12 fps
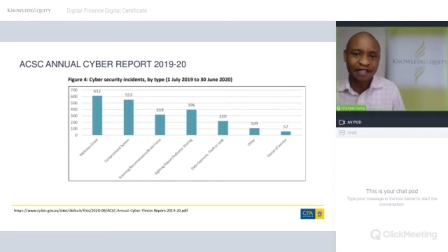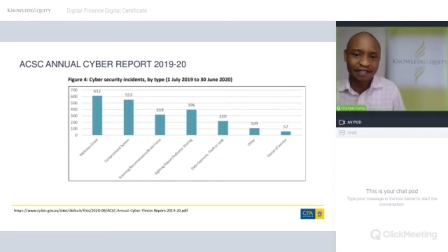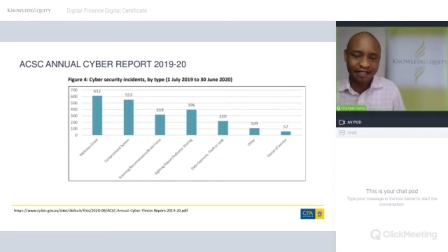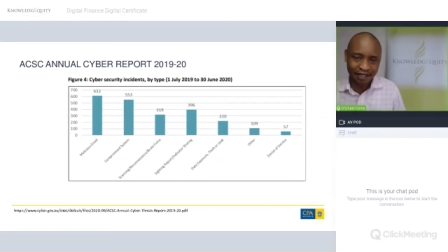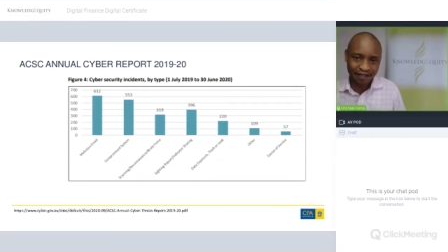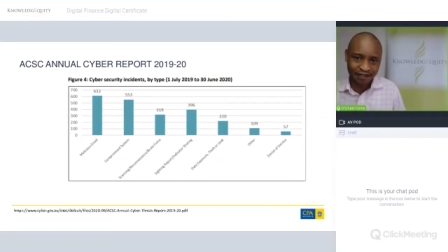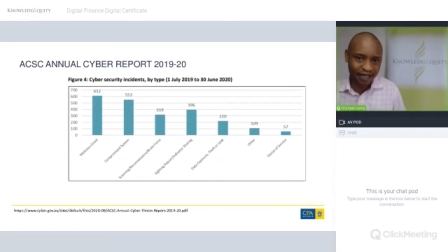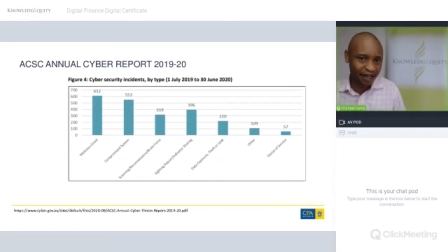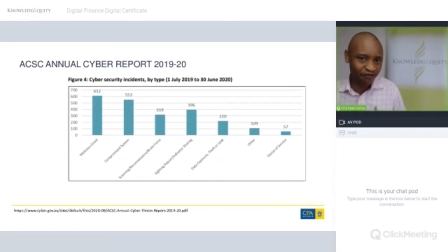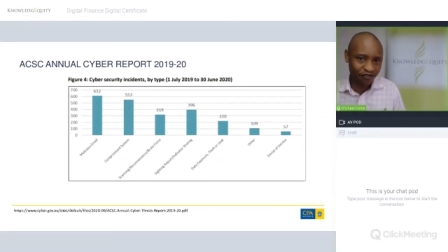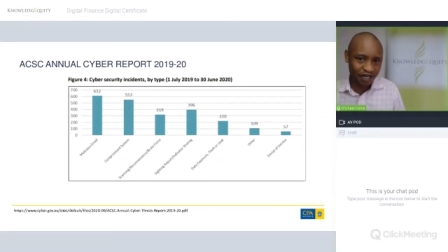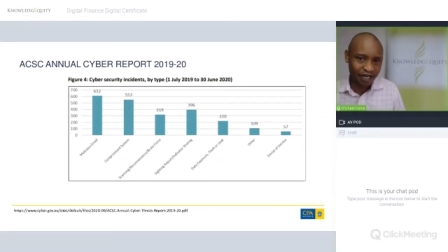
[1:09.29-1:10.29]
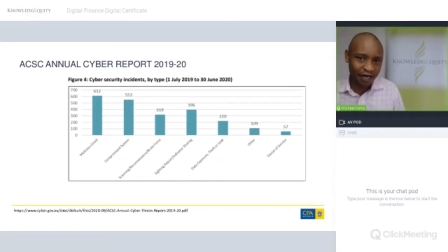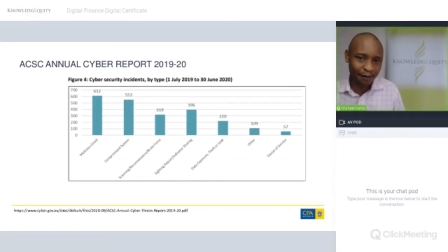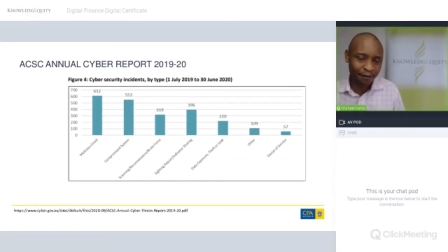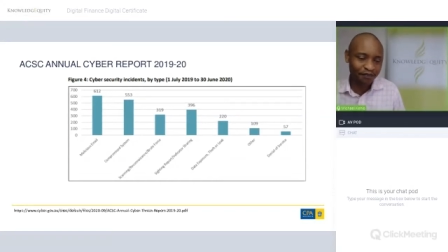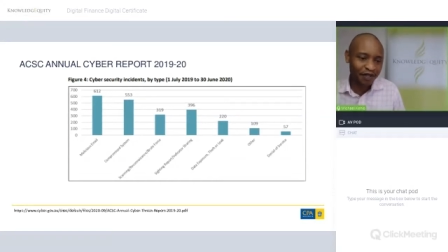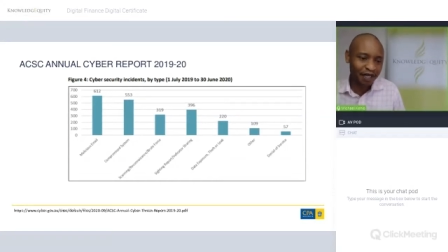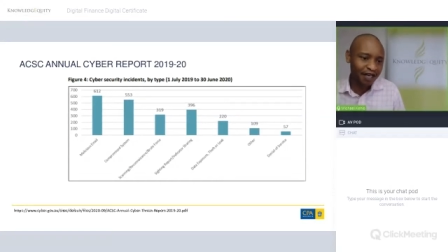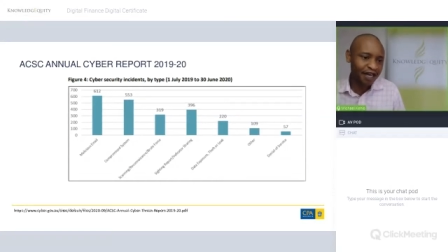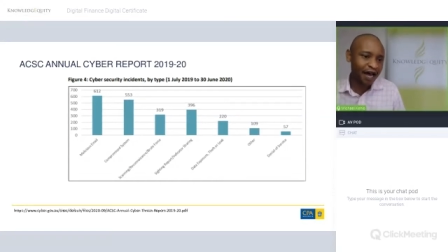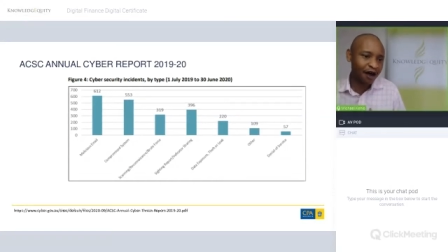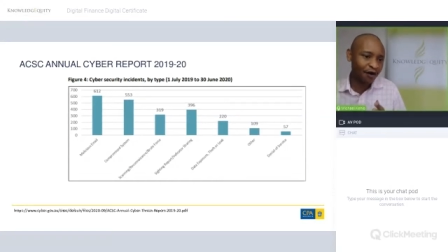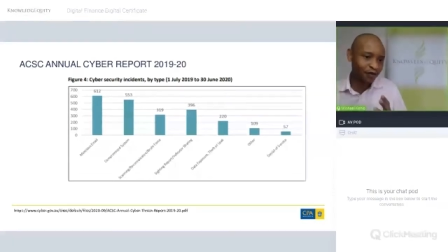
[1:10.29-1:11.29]
incidents every year.
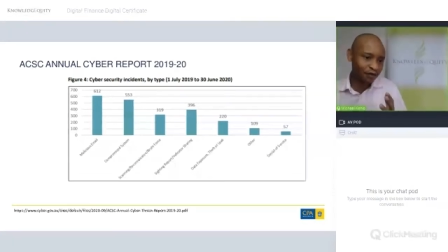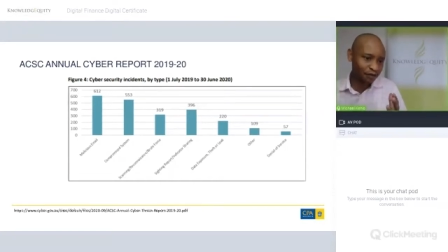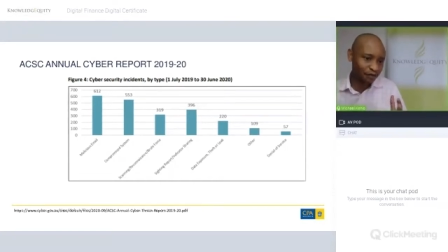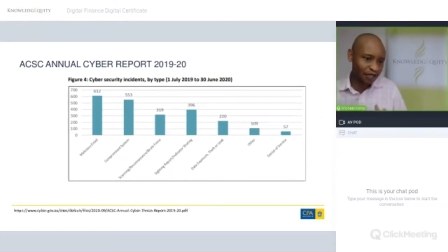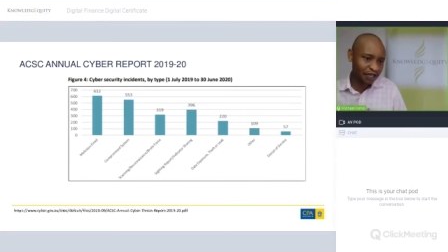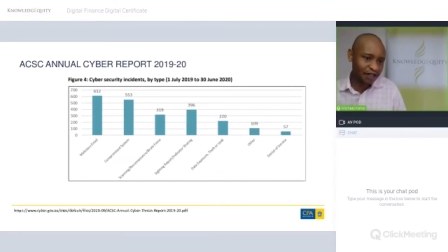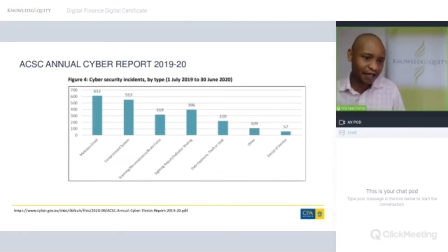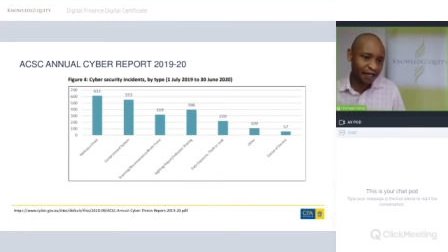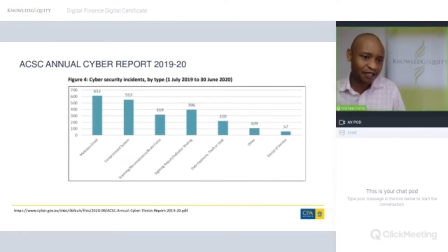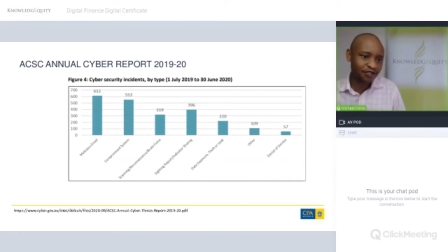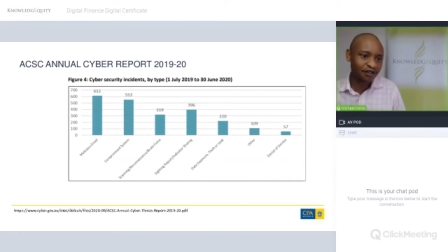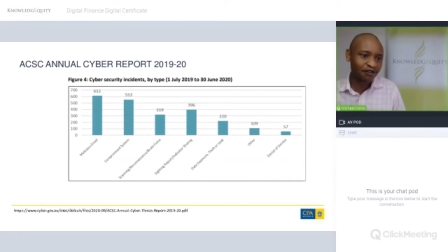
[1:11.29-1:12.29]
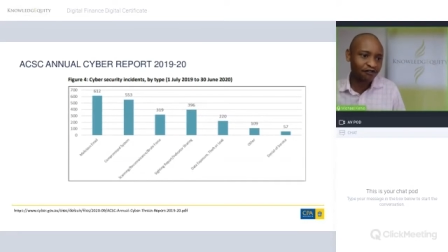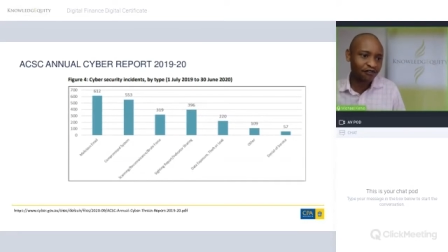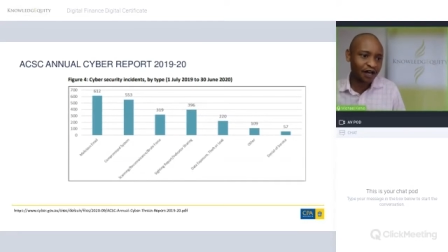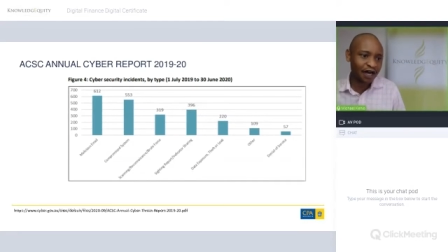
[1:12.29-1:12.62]
Now, in the case of